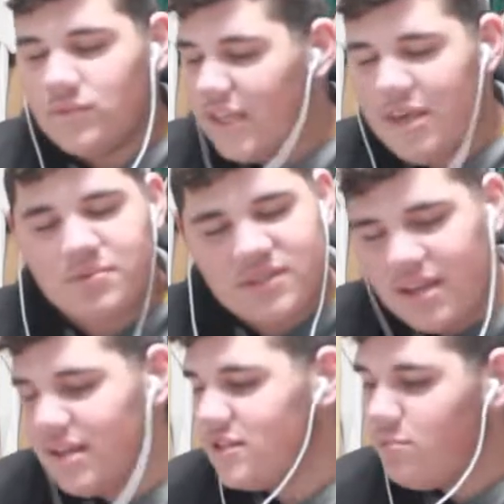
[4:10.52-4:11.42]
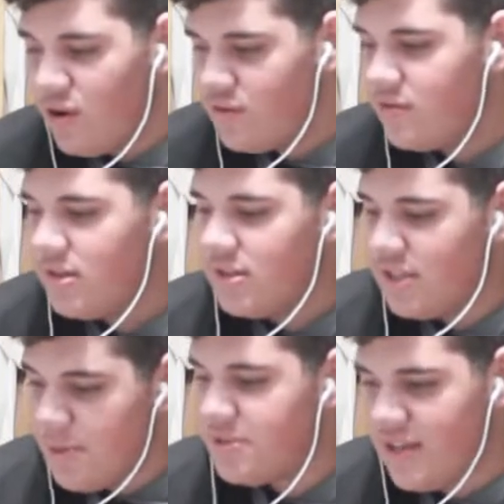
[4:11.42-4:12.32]
Keep saying this, bro.
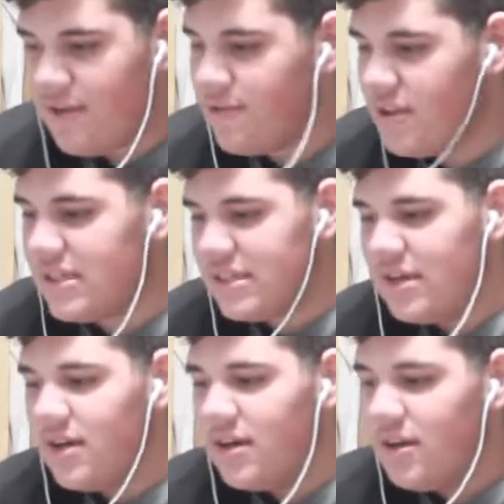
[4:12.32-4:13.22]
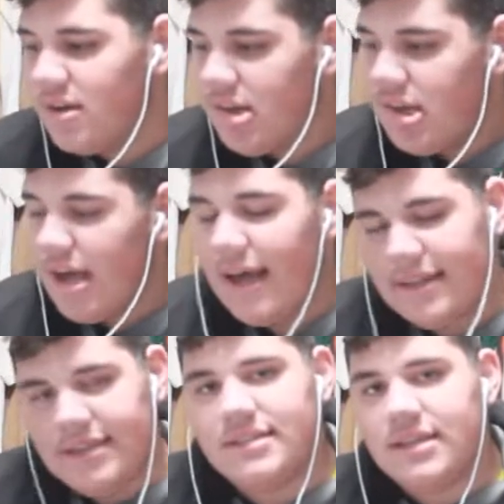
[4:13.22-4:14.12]
Keep saying for this.
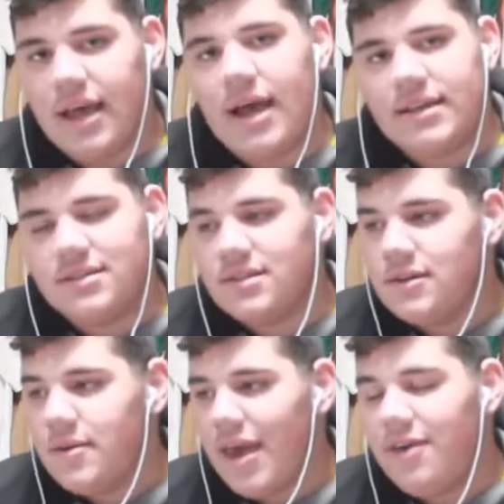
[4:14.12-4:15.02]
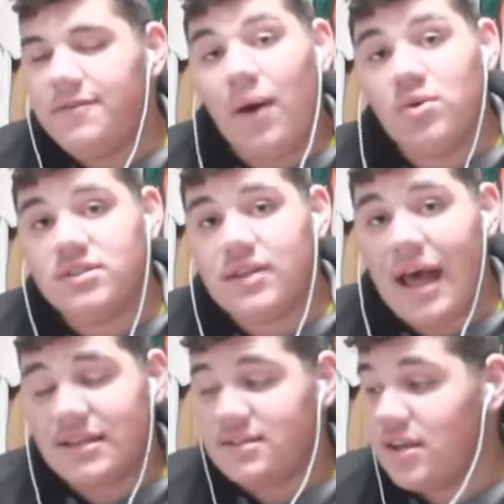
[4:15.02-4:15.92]
Listen, guys. If I was
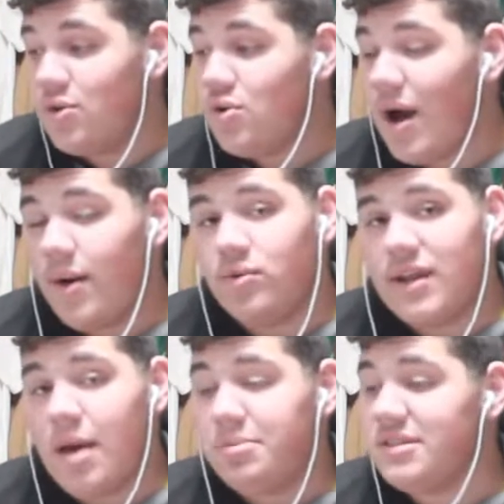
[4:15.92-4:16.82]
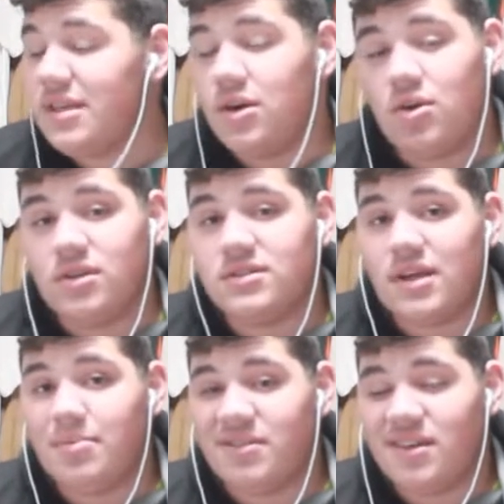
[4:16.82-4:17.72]
not single, I would not be saying all these
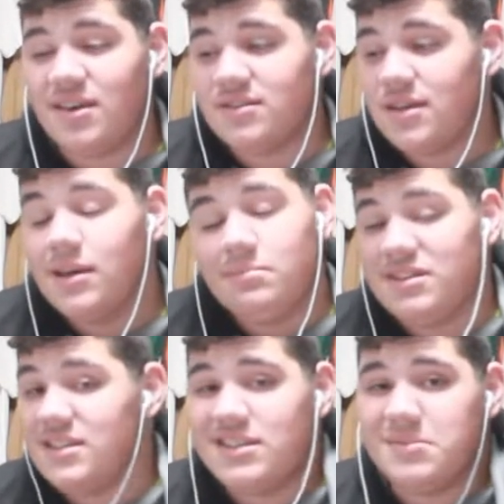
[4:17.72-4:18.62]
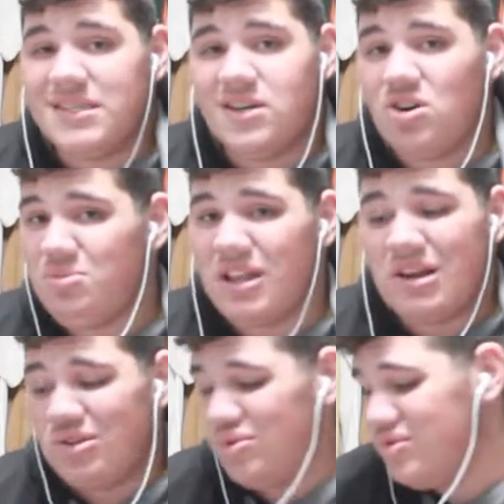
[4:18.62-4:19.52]
type of things. But since I'm single, I'm
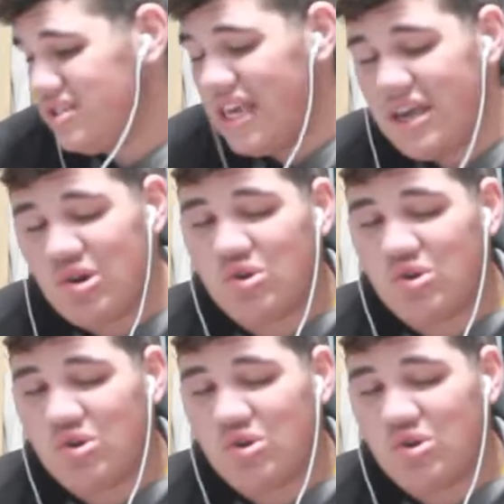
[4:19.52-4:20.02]
allowed to do, say or